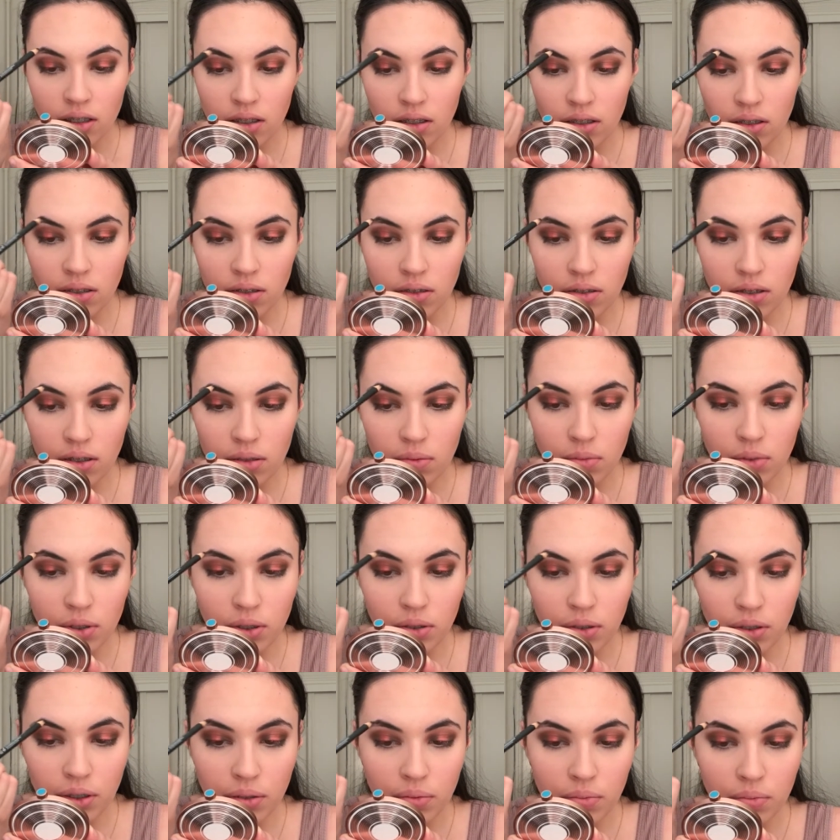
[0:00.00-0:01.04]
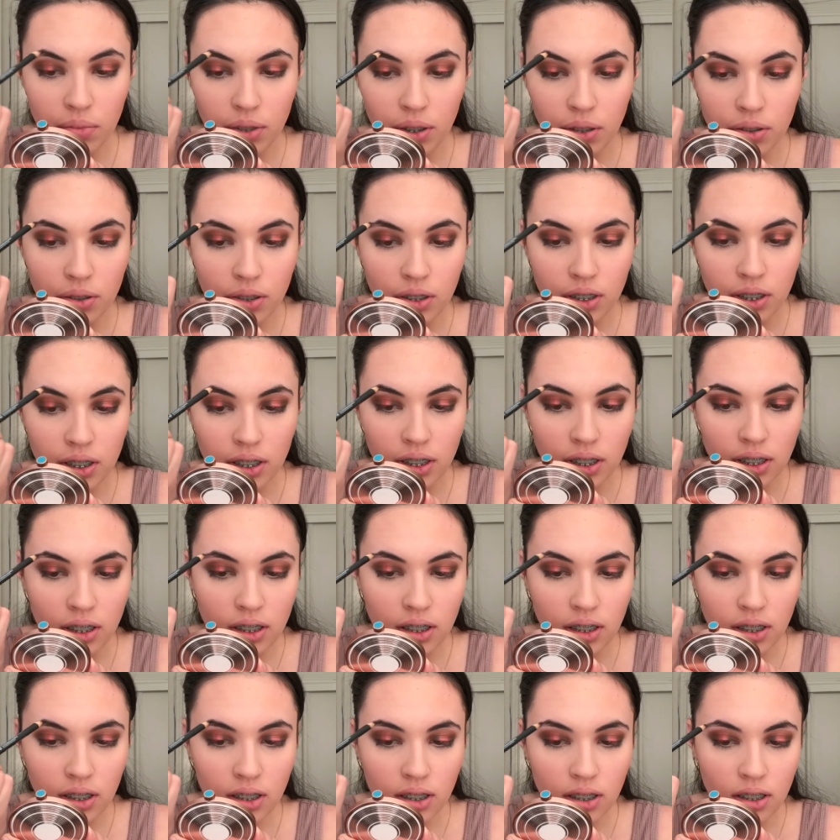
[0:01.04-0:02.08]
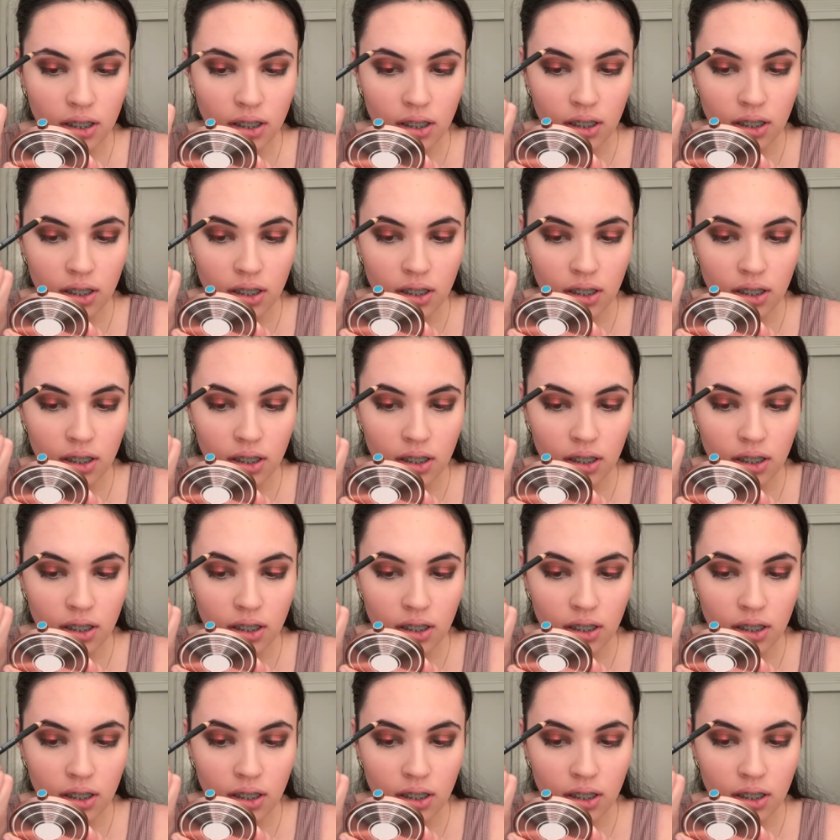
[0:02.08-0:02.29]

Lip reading: do some short motions